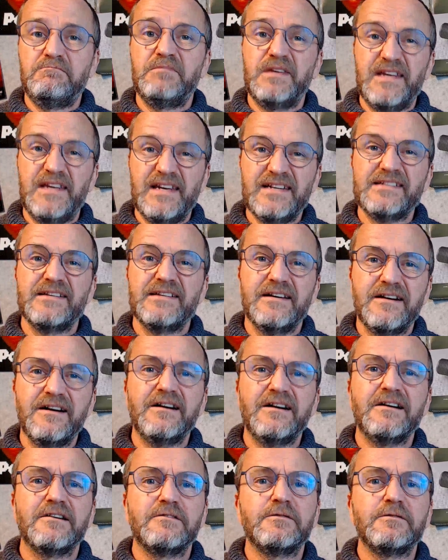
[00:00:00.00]
Yes, there
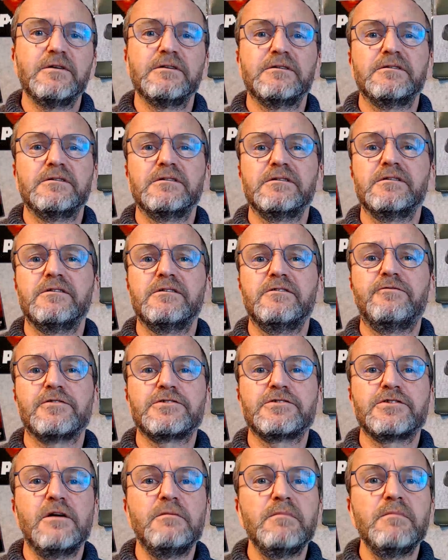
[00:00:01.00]
are. For
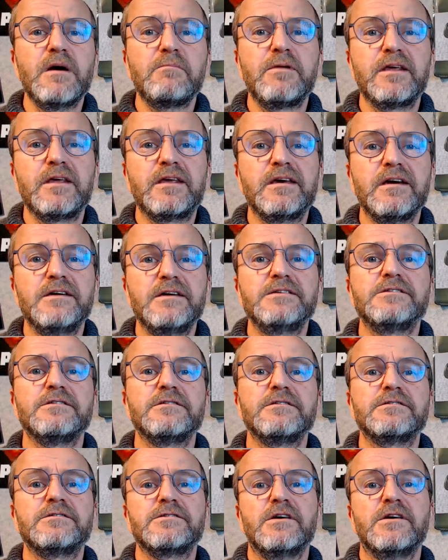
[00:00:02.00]
some
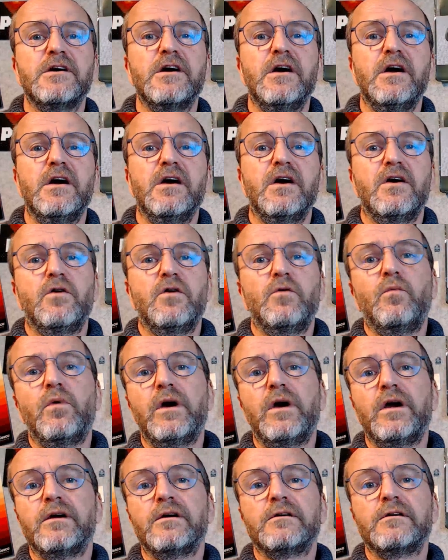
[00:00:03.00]
applications
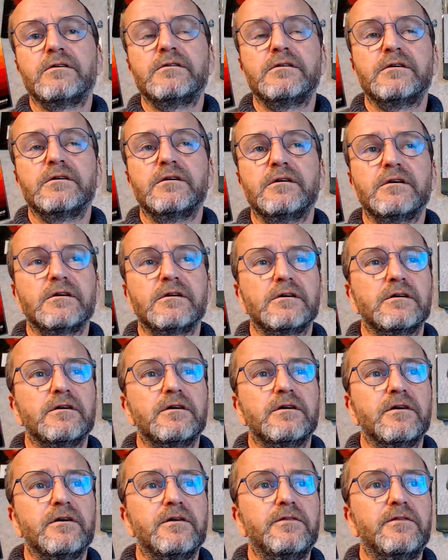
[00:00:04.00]
where
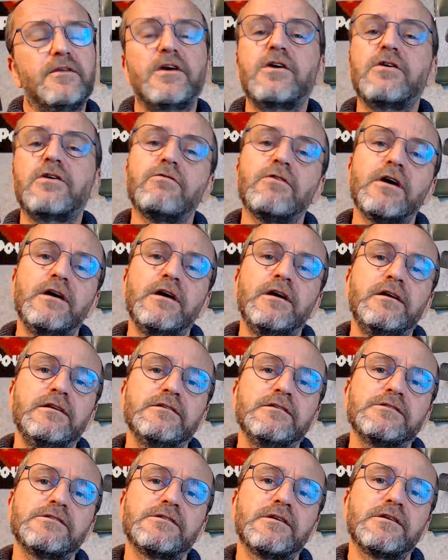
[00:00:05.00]
the
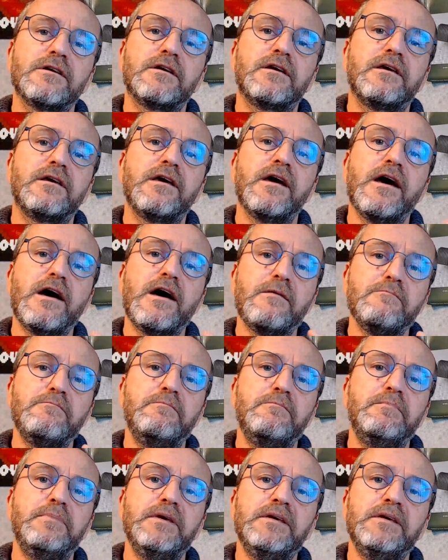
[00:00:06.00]
grains can
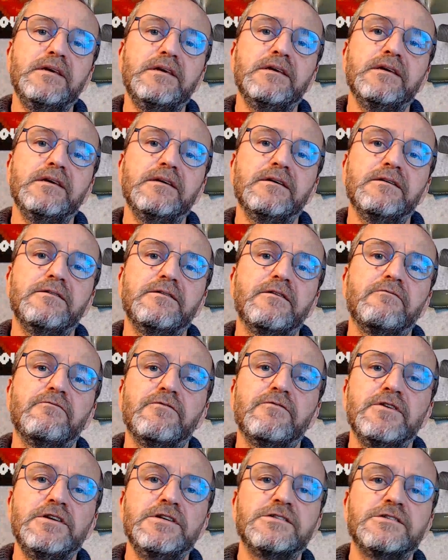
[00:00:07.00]
be the
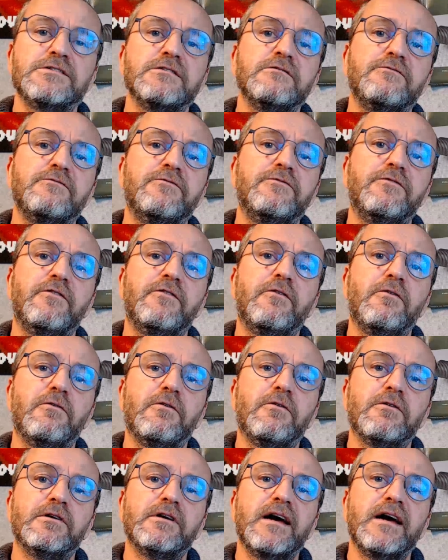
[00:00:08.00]
reason
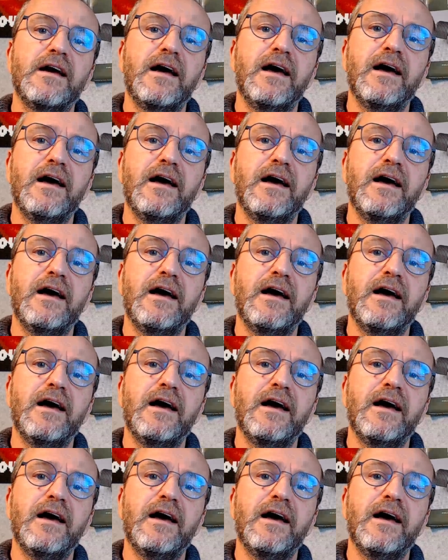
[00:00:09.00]
for